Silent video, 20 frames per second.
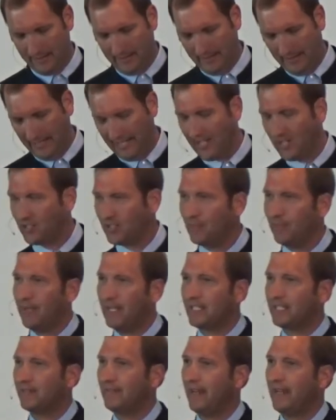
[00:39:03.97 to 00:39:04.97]
Eastern
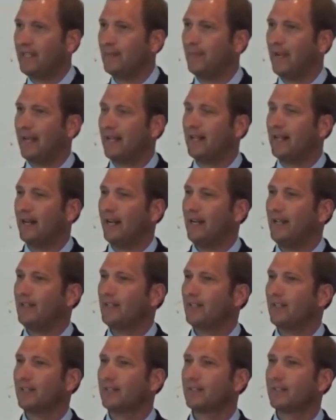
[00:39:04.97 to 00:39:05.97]
Pennsylvania
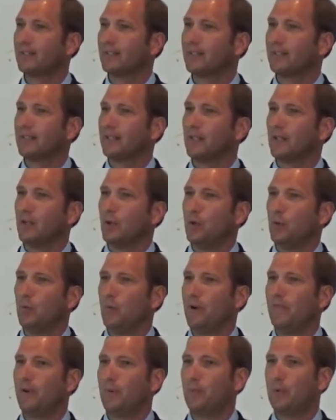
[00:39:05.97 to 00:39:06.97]
Mennonite,
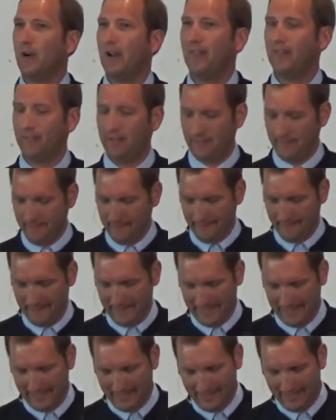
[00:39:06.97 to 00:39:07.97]
River Brethren,
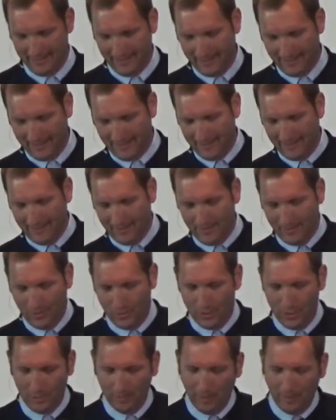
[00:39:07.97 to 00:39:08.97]

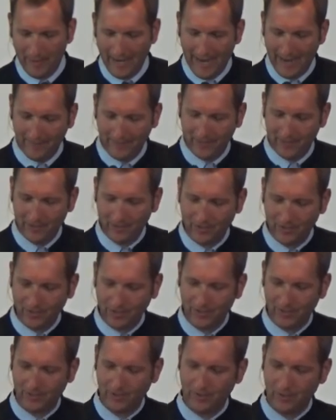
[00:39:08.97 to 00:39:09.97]
German Baptist,
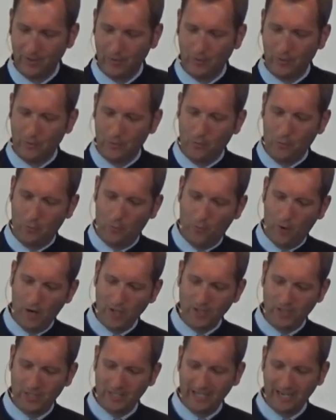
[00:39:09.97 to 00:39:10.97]

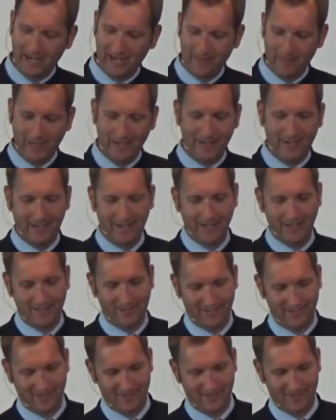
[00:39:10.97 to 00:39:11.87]
Washington County Mennonite,